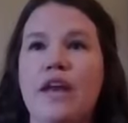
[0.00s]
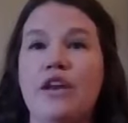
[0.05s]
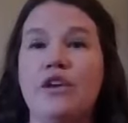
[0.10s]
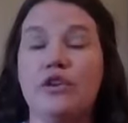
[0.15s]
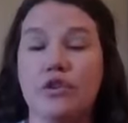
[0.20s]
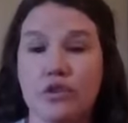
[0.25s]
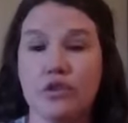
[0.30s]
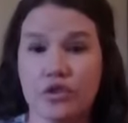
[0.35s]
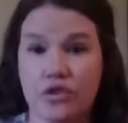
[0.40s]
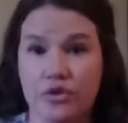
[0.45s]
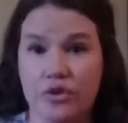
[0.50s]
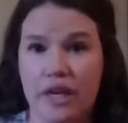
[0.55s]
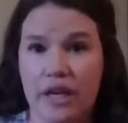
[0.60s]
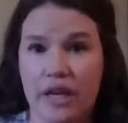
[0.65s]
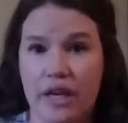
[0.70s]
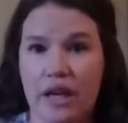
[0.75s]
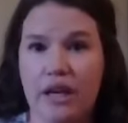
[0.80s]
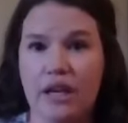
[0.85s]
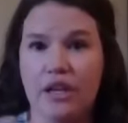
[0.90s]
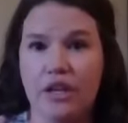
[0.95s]

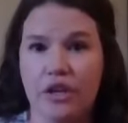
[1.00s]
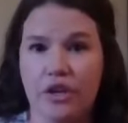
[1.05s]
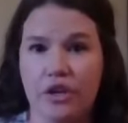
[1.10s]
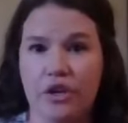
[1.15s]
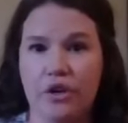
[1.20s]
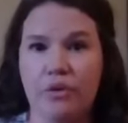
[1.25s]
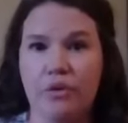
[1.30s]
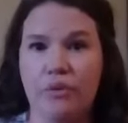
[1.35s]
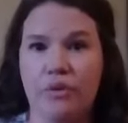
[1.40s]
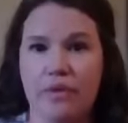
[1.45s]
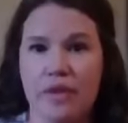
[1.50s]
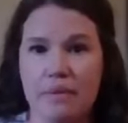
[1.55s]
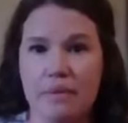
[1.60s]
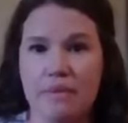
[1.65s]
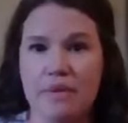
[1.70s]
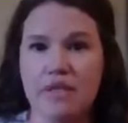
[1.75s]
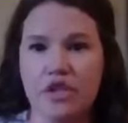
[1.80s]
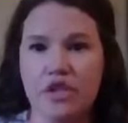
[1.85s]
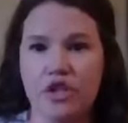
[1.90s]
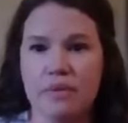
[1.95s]
nurturing,
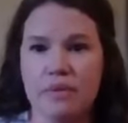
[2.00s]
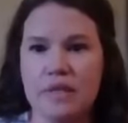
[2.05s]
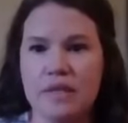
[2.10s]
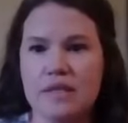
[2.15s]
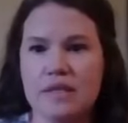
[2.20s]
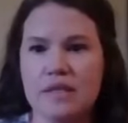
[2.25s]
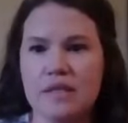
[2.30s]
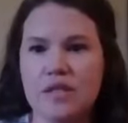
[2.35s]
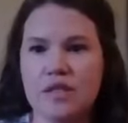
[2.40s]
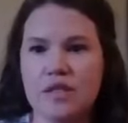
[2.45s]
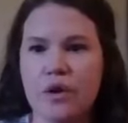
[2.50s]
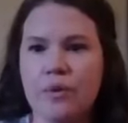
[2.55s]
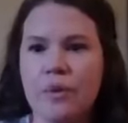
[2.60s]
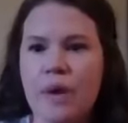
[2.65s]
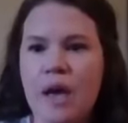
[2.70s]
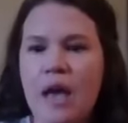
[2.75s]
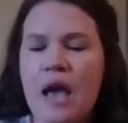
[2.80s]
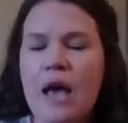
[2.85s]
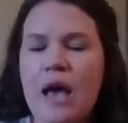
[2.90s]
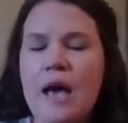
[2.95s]
them as humans. And so